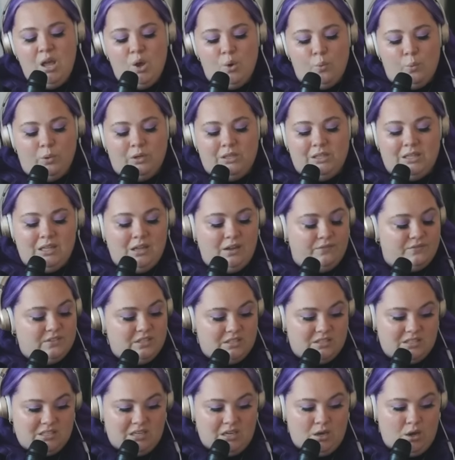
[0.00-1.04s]
Would love to
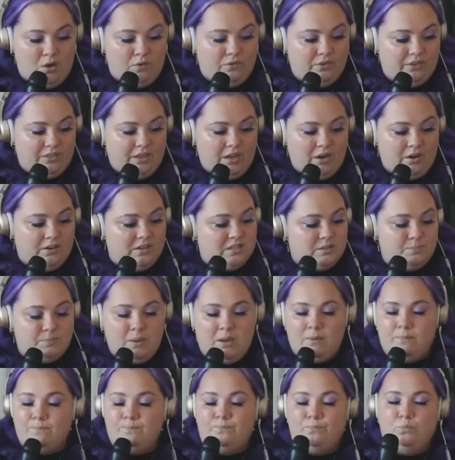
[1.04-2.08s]
see you over there. It's
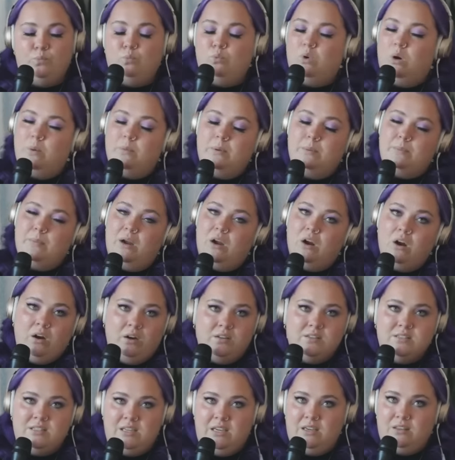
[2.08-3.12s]
been warming my
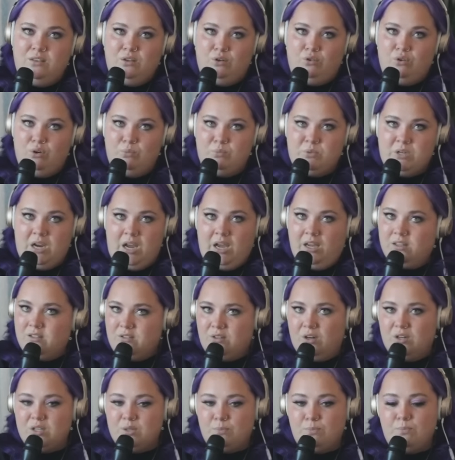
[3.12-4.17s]
heart seeing the group chat
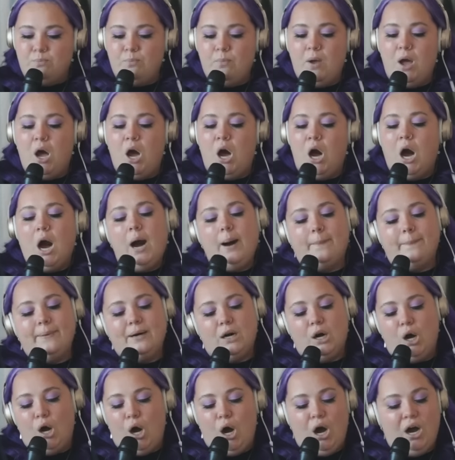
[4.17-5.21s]
start to pop
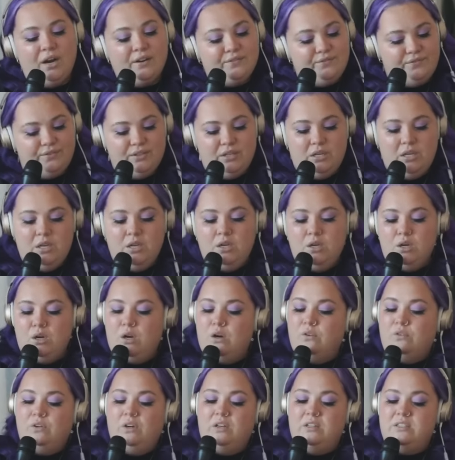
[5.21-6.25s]
off
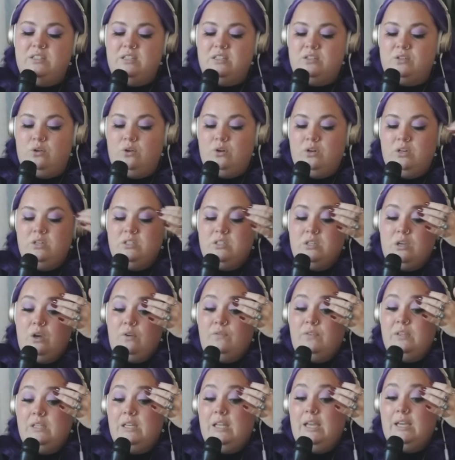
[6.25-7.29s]
over on Discord. So
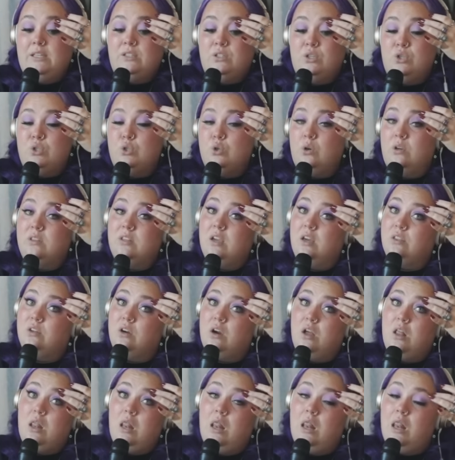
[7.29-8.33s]
if you'd like to join the other
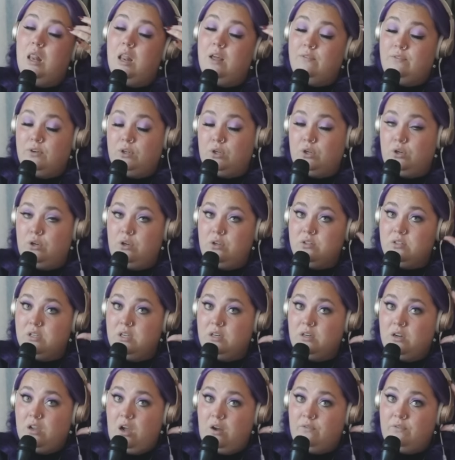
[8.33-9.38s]
lover girls
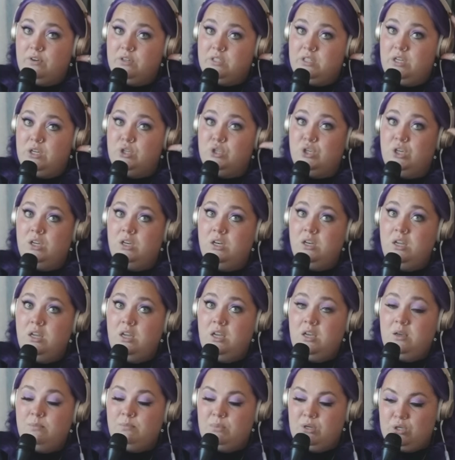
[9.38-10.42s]
in conversation,
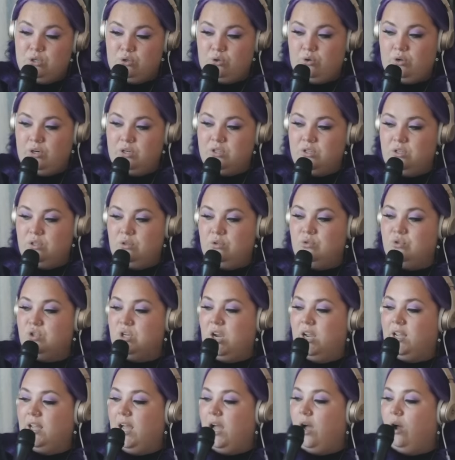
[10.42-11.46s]
be sure to
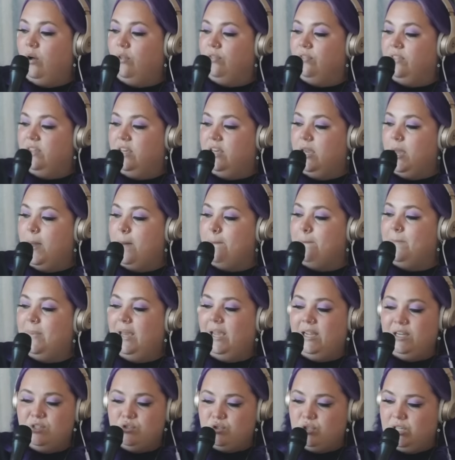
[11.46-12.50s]
check out the
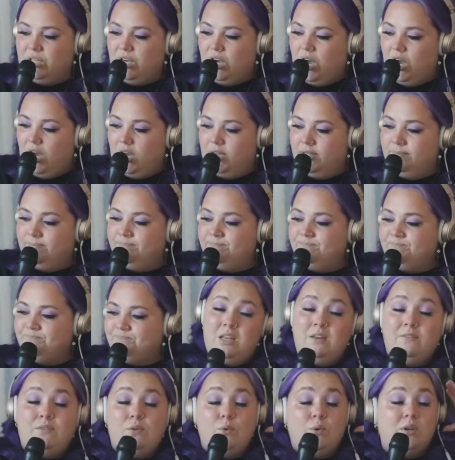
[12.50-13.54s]
Patreon.
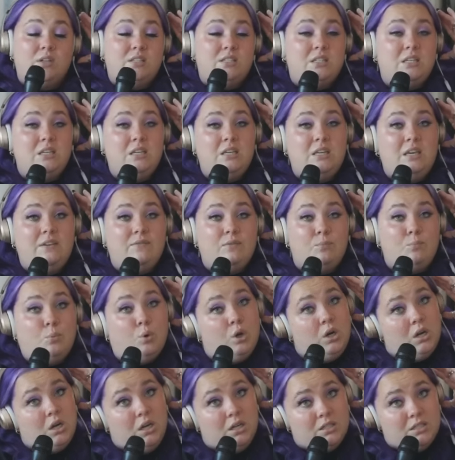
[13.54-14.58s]
If you want to see even
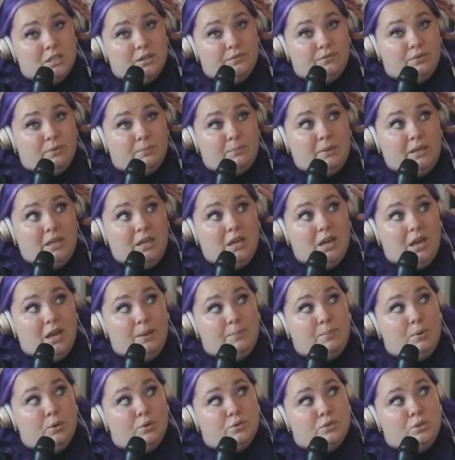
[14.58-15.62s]
more content from me, I
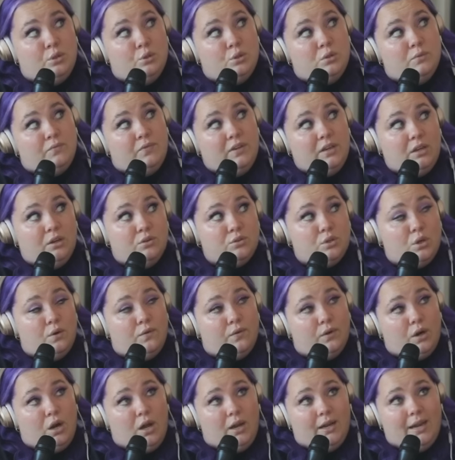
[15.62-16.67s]
post YouTube videos
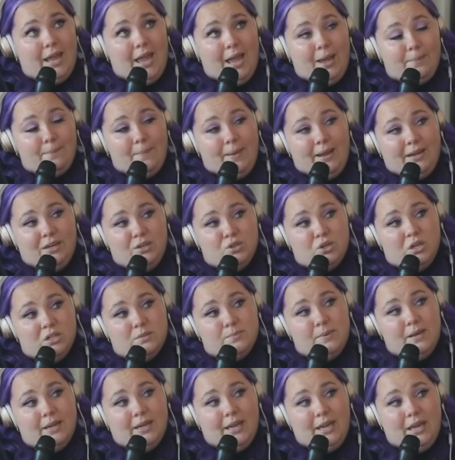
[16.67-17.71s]
over on
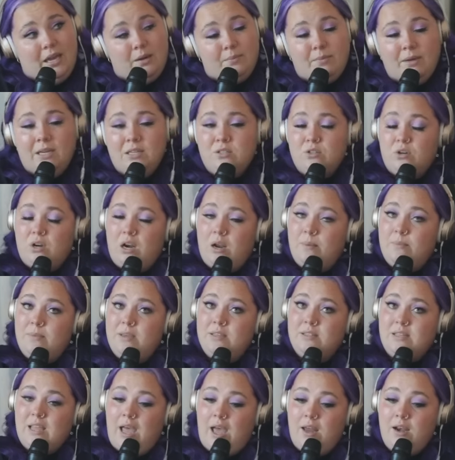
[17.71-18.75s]
@MaddieDrosbeck, and my Instagram
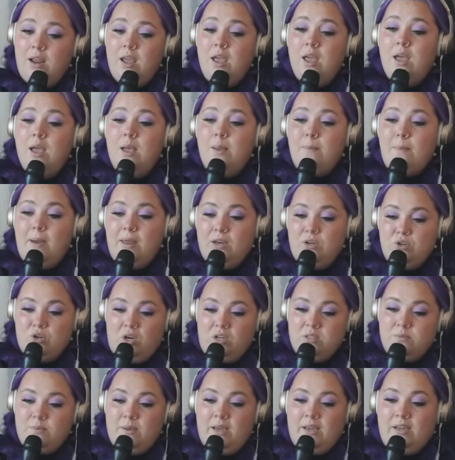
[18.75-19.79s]
is
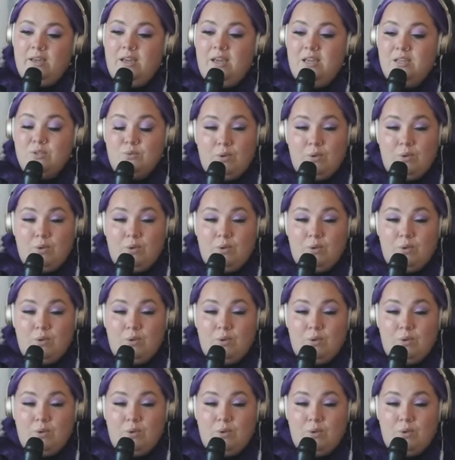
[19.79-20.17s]
@MaddieDrosbeck as